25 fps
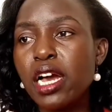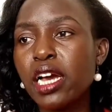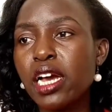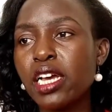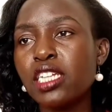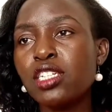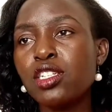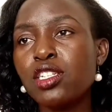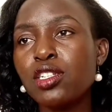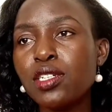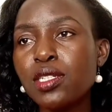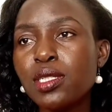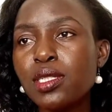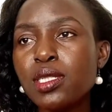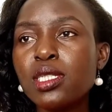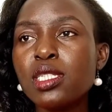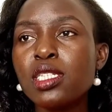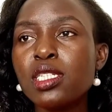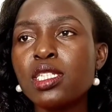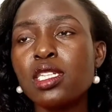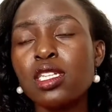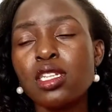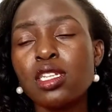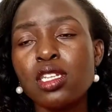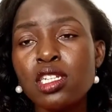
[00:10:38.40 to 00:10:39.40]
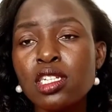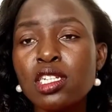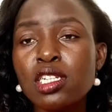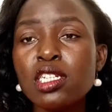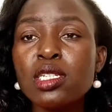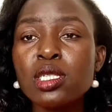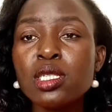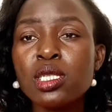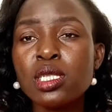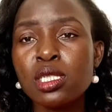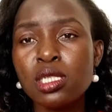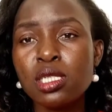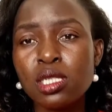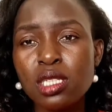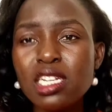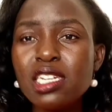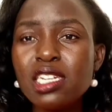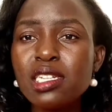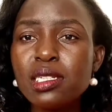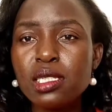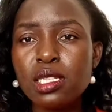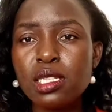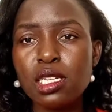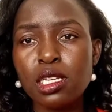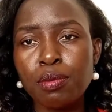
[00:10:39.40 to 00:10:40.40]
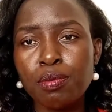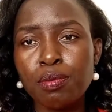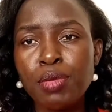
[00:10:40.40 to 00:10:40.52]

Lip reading: it is easy.